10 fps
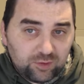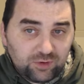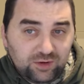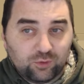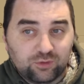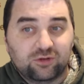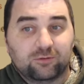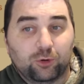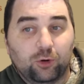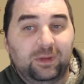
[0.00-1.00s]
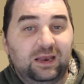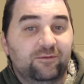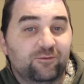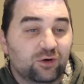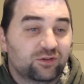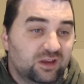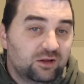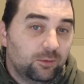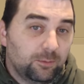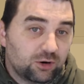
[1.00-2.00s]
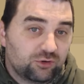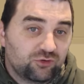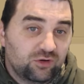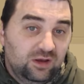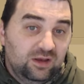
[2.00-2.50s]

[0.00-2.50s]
resources per minute for a single march.